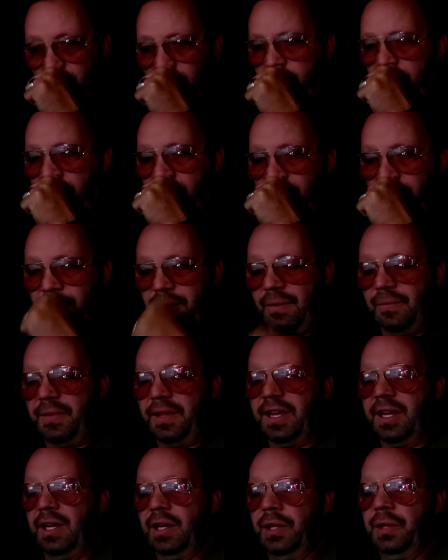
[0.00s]

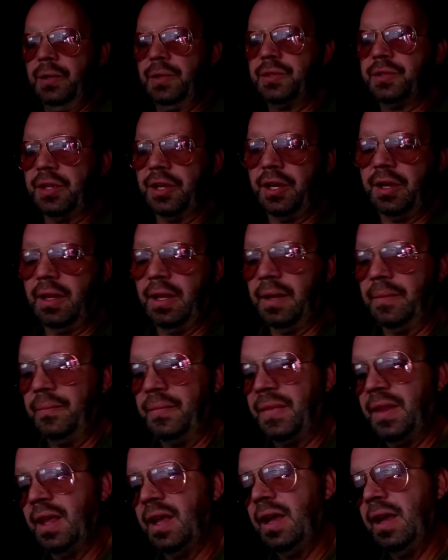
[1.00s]
they get loose, and
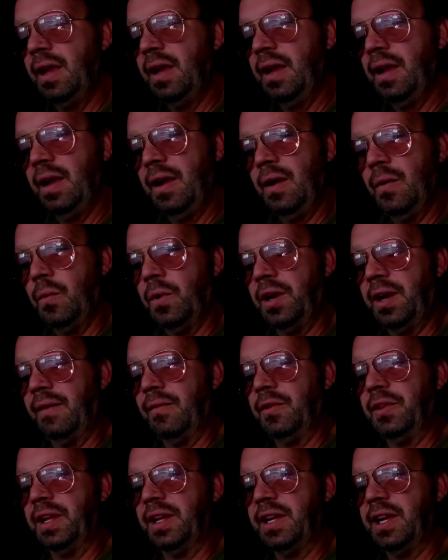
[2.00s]
then
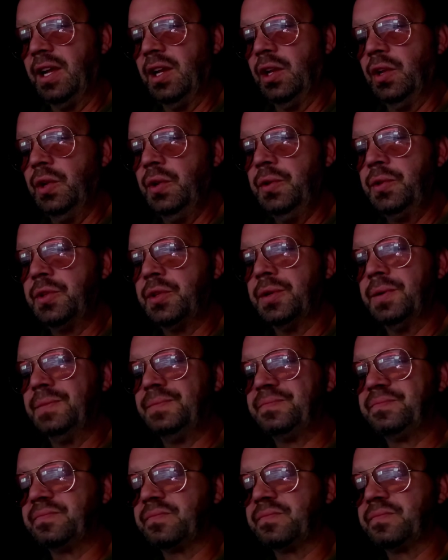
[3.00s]
whenever they get loose,